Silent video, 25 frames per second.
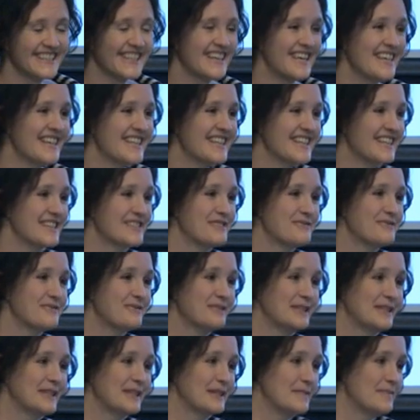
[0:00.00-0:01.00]
That's
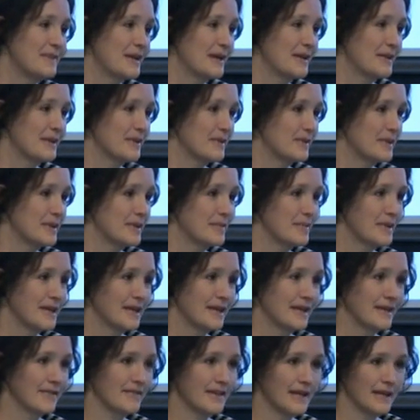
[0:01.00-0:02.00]
really about the
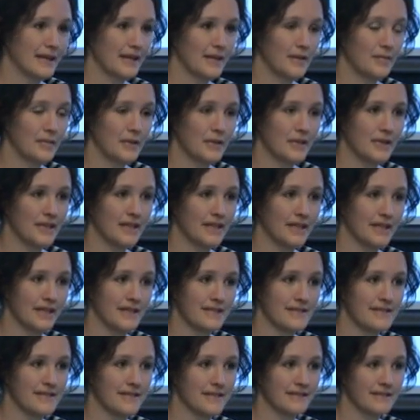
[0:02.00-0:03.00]
well-being of our community.
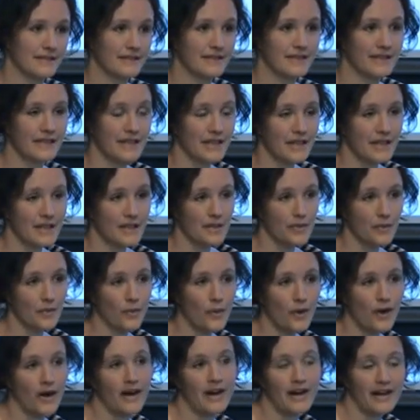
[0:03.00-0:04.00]
So the
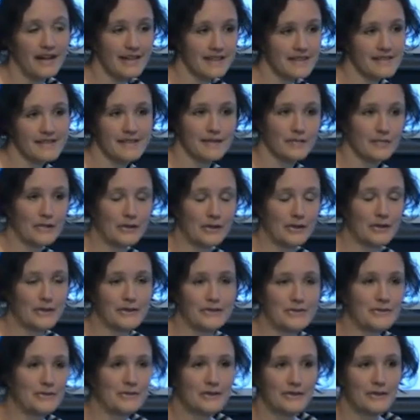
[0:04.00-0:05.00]
whys, I'm not going to
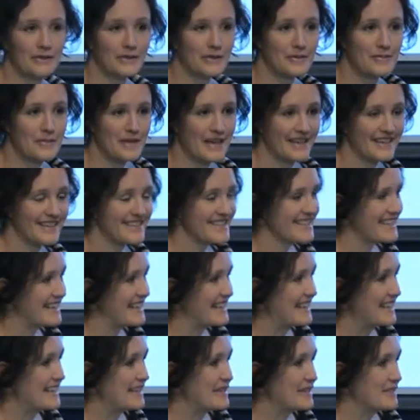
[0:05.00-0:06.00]
talk a lot about it
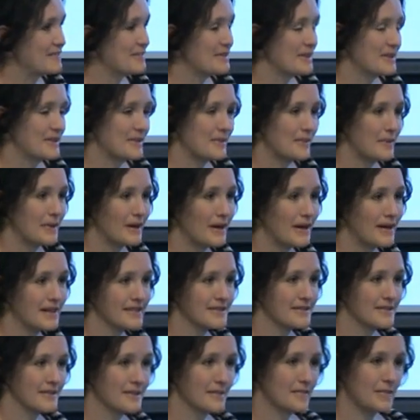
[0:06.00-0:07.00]
today, but the
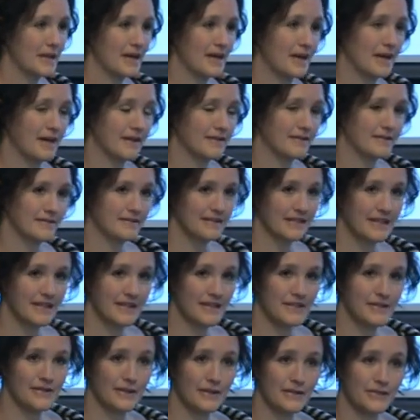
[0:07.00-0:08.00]
whys are about
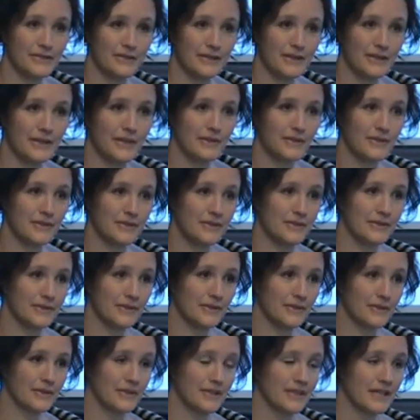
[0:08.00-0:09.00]
social
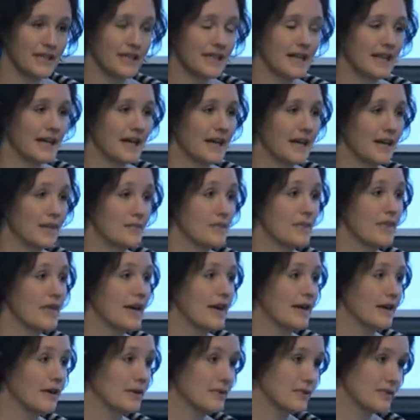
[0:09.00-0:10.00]
inclusion, the
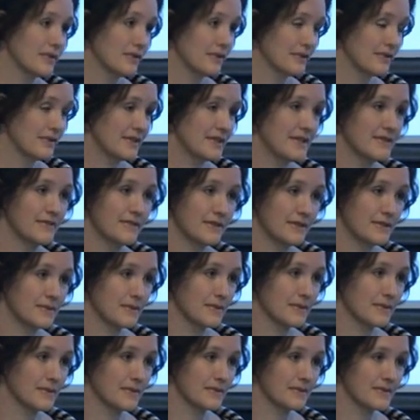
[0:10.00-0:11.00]
health of
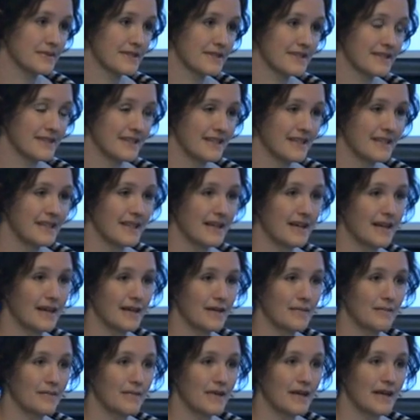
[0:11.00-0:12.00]
individuals,
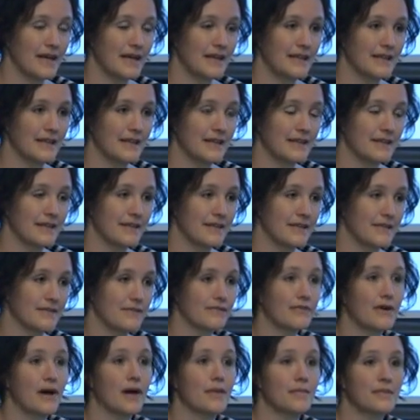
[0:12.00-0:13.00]
and the
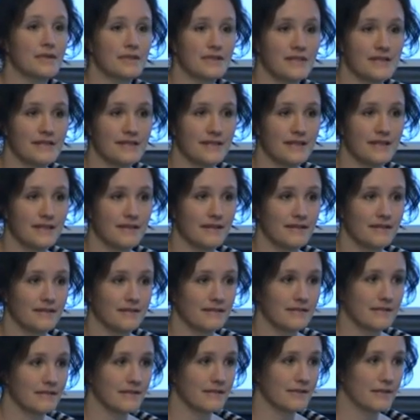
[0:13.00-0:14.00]
vibrancy
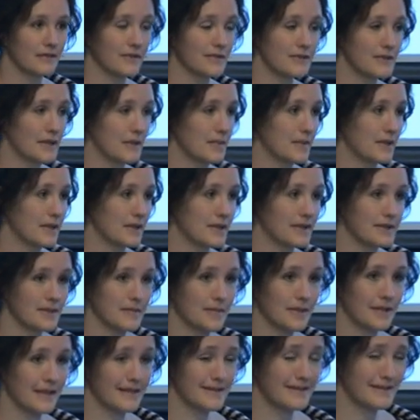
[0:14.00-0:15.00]
of Shepparton as a
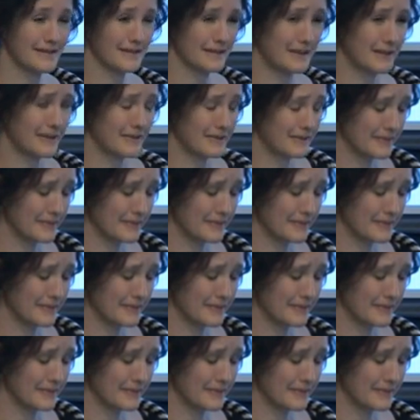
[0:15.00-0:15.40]
place to live.